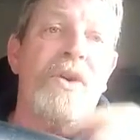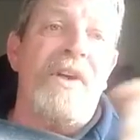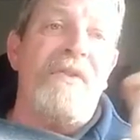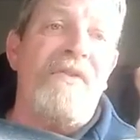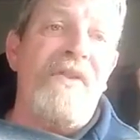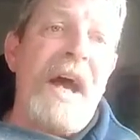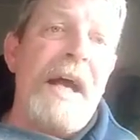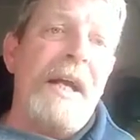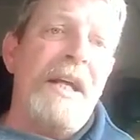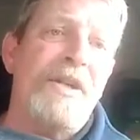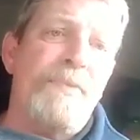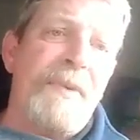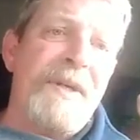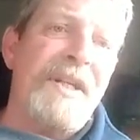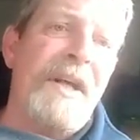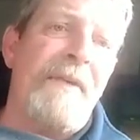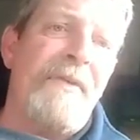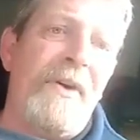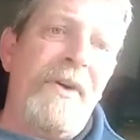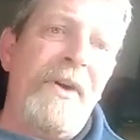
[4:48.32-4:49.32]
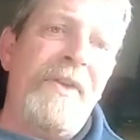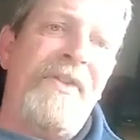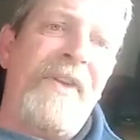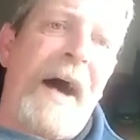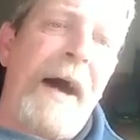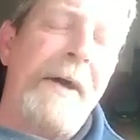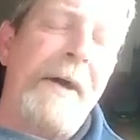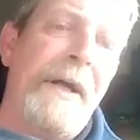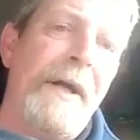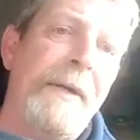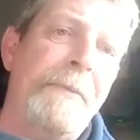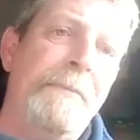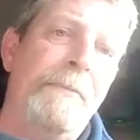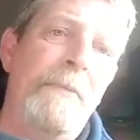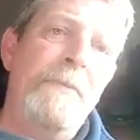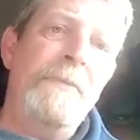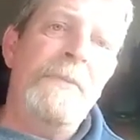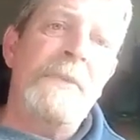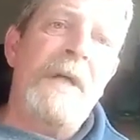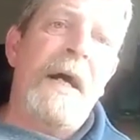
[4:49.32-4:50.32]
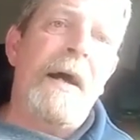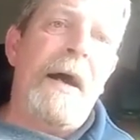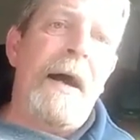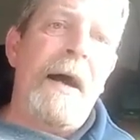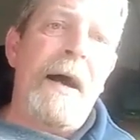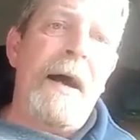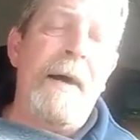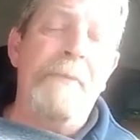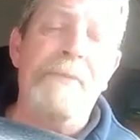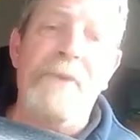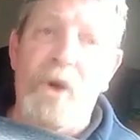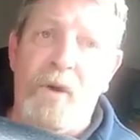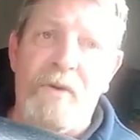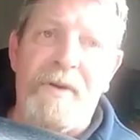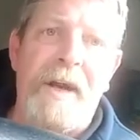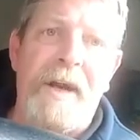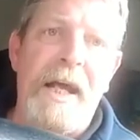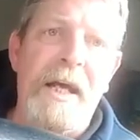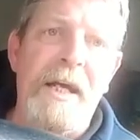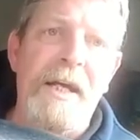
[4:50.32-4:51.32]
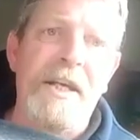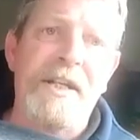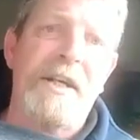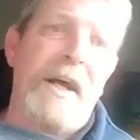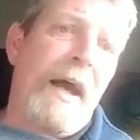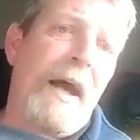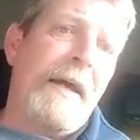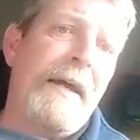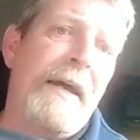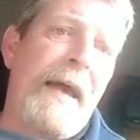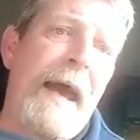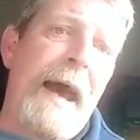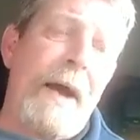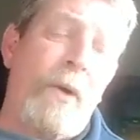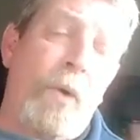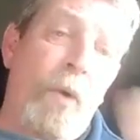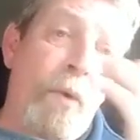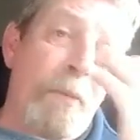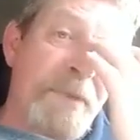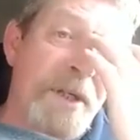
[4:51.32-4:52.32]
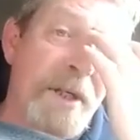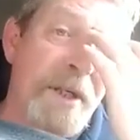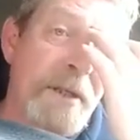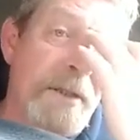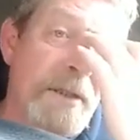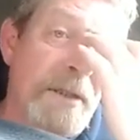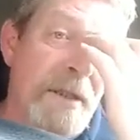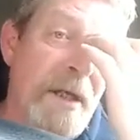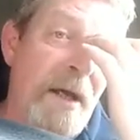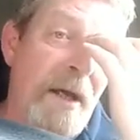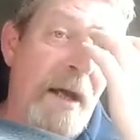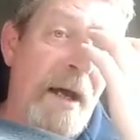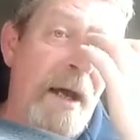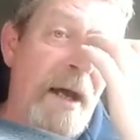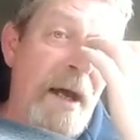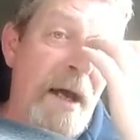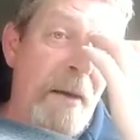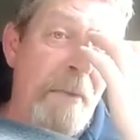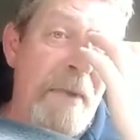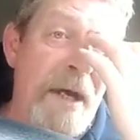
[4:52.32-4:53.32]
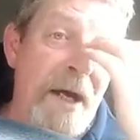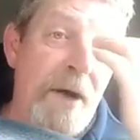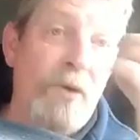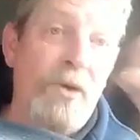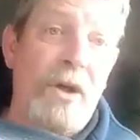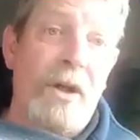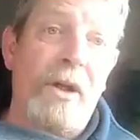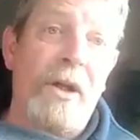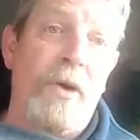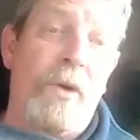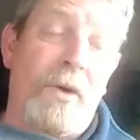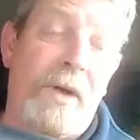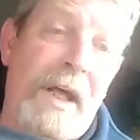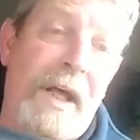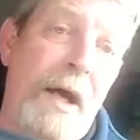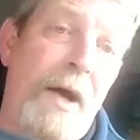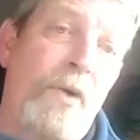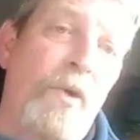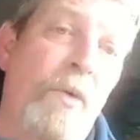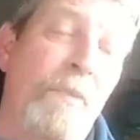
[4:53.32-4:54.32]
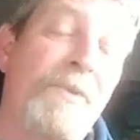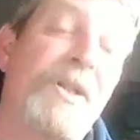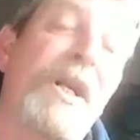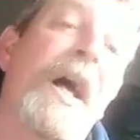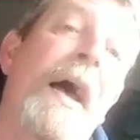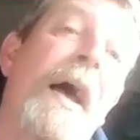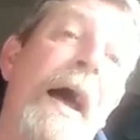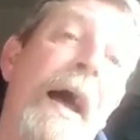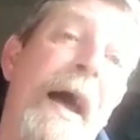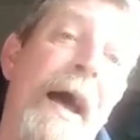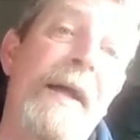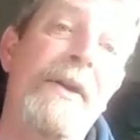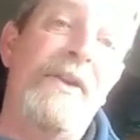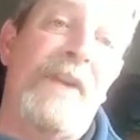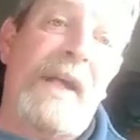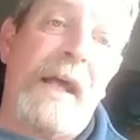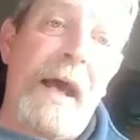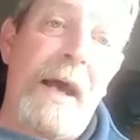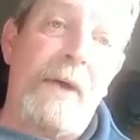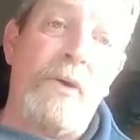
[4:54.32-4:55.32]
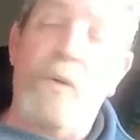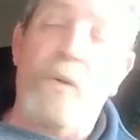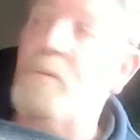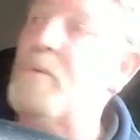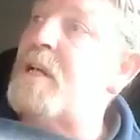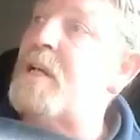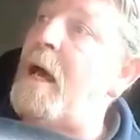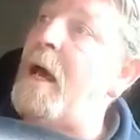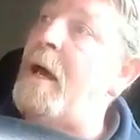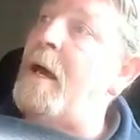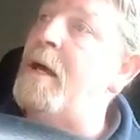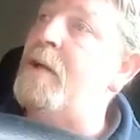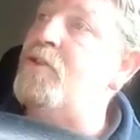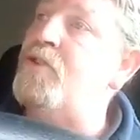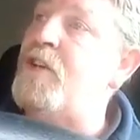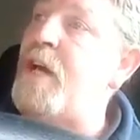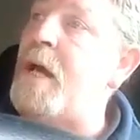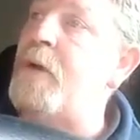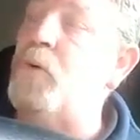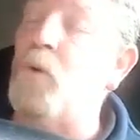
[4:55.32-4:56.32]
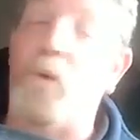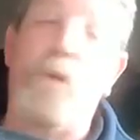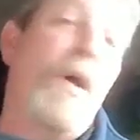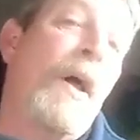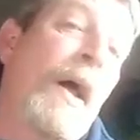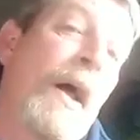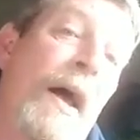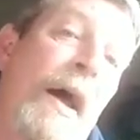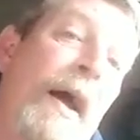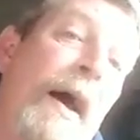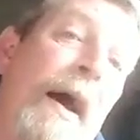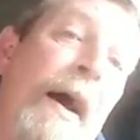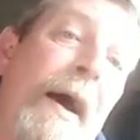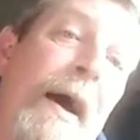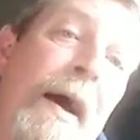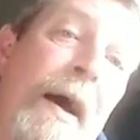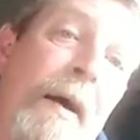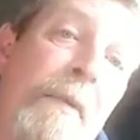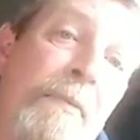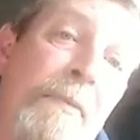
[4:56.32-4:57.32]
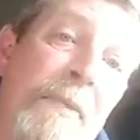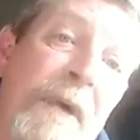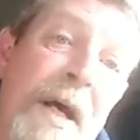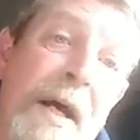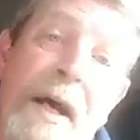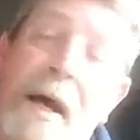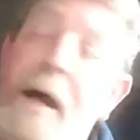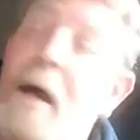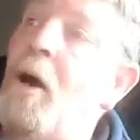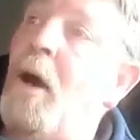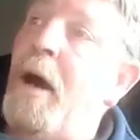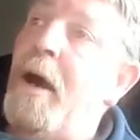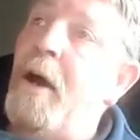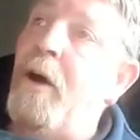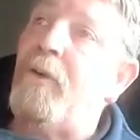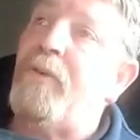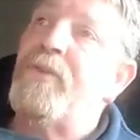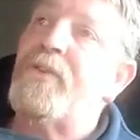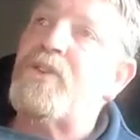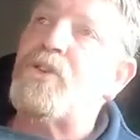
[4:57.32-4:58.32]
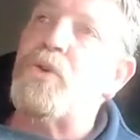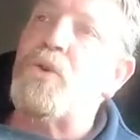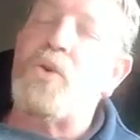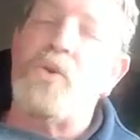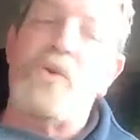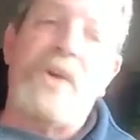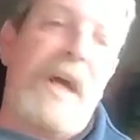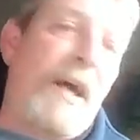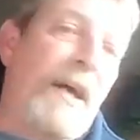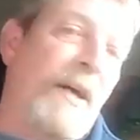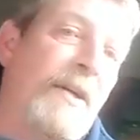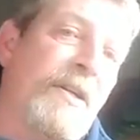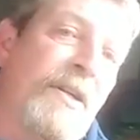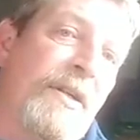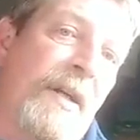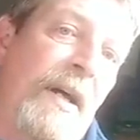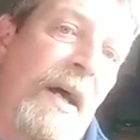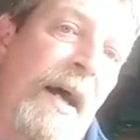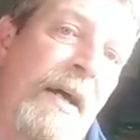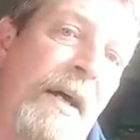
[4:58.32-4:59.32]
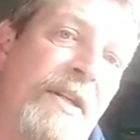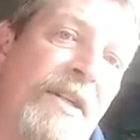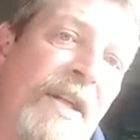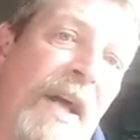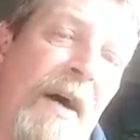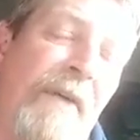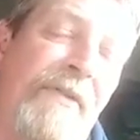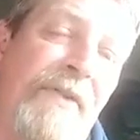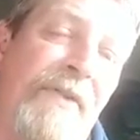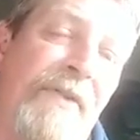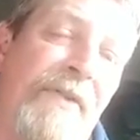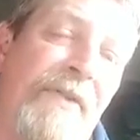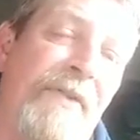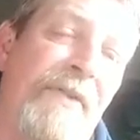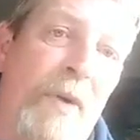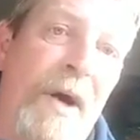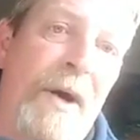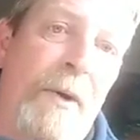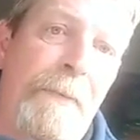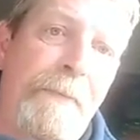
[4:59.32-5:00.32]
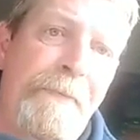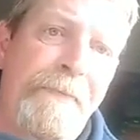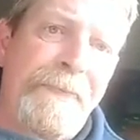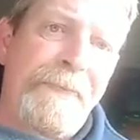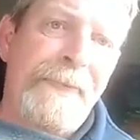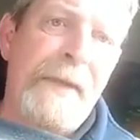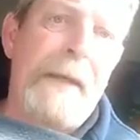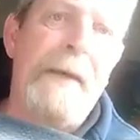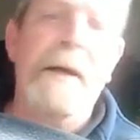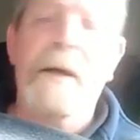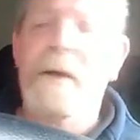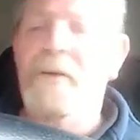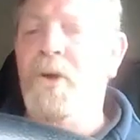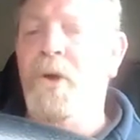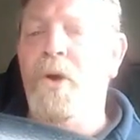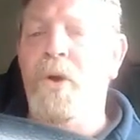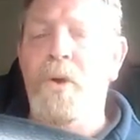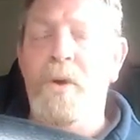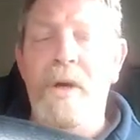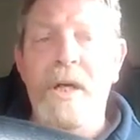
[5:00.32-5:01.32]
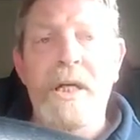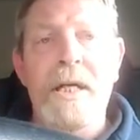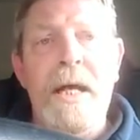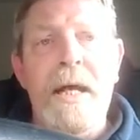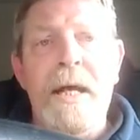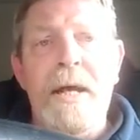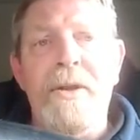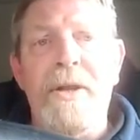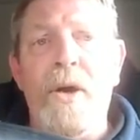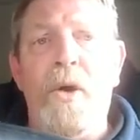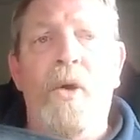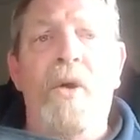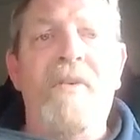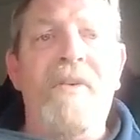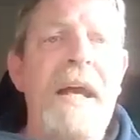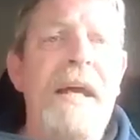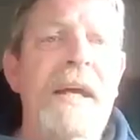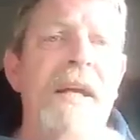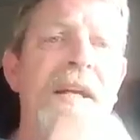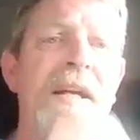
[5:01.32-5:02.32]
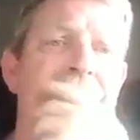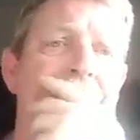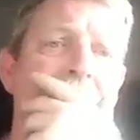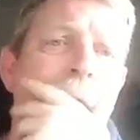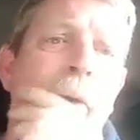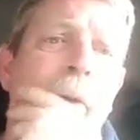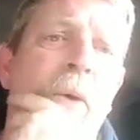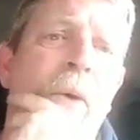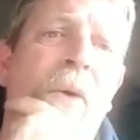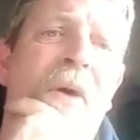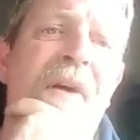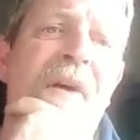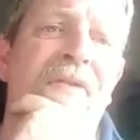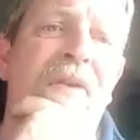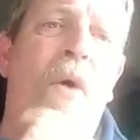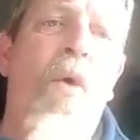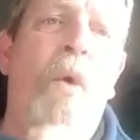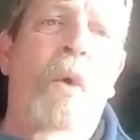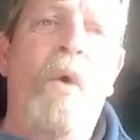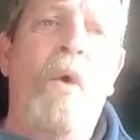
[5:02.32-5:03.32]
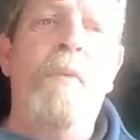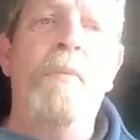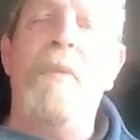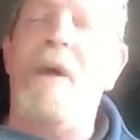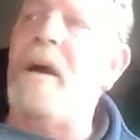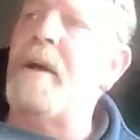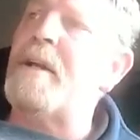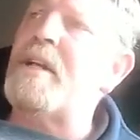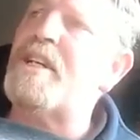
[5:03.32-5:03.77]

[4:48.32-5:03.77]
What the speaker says: they're very specifically targeting the over 80s, care homes, elderly care homes, and care homes in general. Health and social care staff as well. Now, the over 80s who live at home are